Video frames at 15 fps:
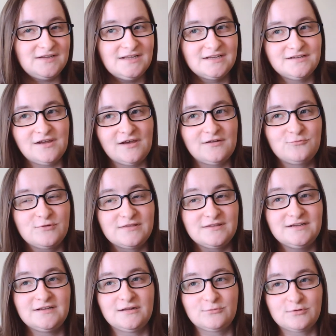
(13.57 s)
feeling done with
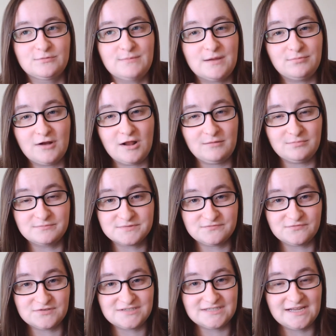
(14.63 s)
dealing with my problems
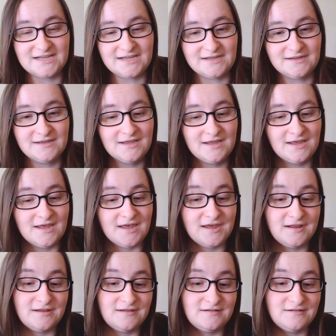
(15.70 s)
for today,
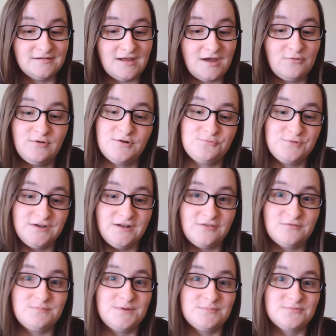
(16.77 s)
and I want to read
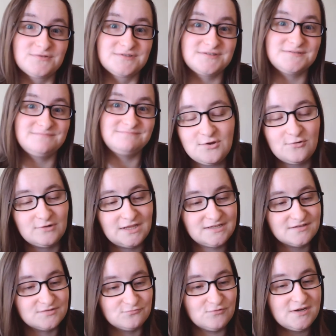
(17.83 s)
other people's. So let
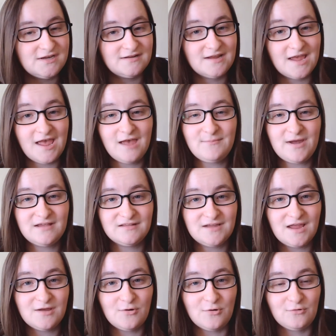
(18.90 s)
us read Am I the
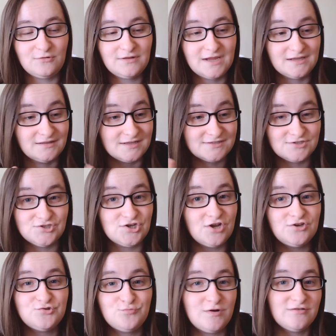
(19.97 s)
A-hole, and let's
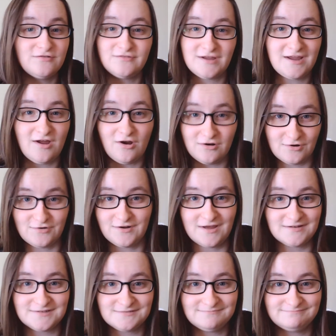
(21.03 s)
judge whether they are or
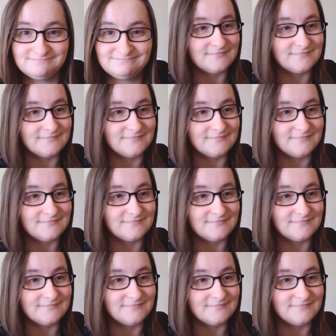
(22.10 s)
not,